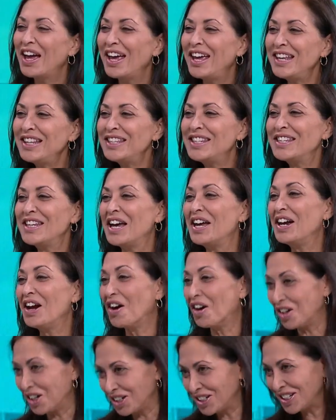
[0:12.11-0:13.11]
It's an
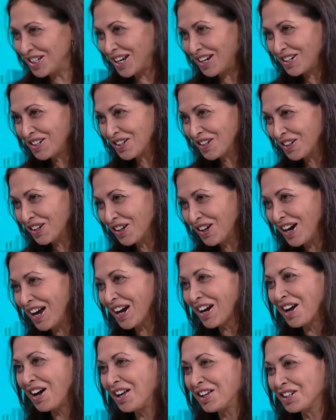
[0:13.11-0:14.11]
art center
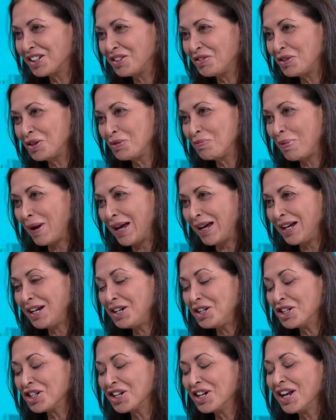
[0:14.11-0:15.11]
at College of
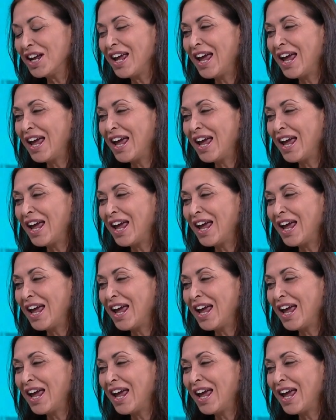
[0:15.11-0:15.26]
DuPage,